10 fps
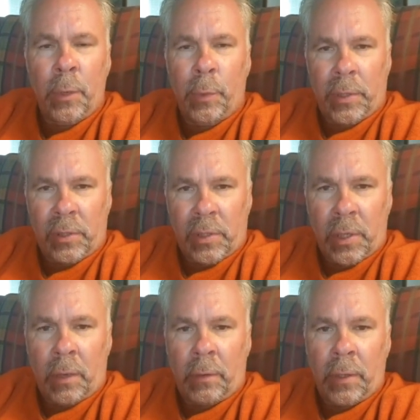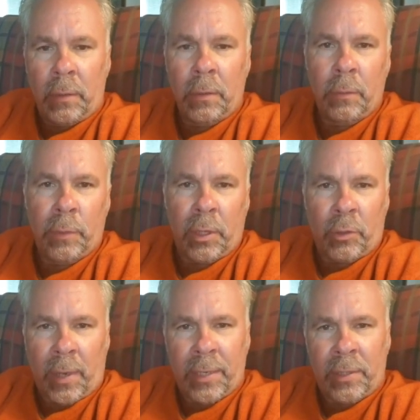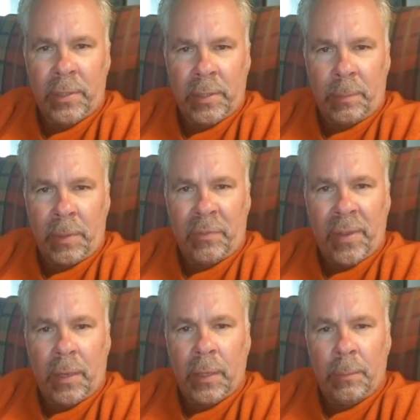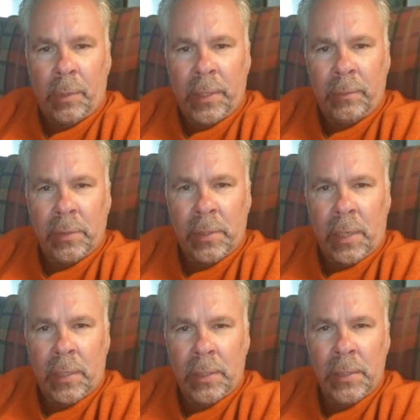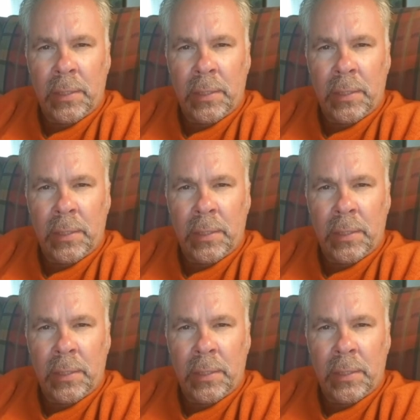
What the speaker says: with the stuttering, with the tragedies that befell him when he was, a